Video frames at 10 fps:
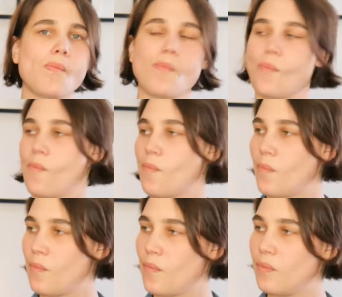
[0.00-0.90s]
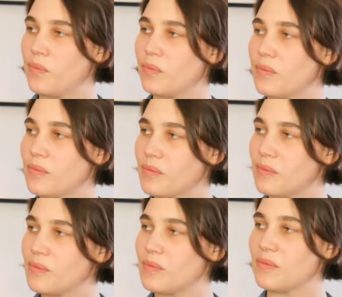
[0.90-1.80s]

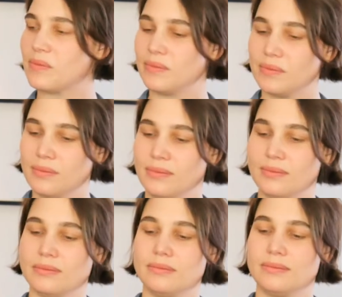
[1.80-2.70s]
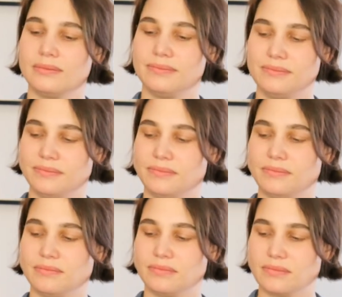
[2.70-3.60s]

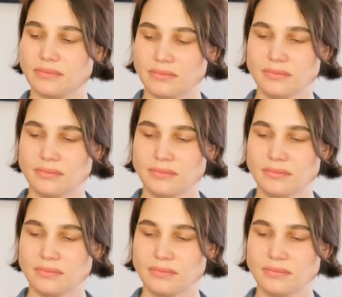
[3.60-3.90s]
[no speech]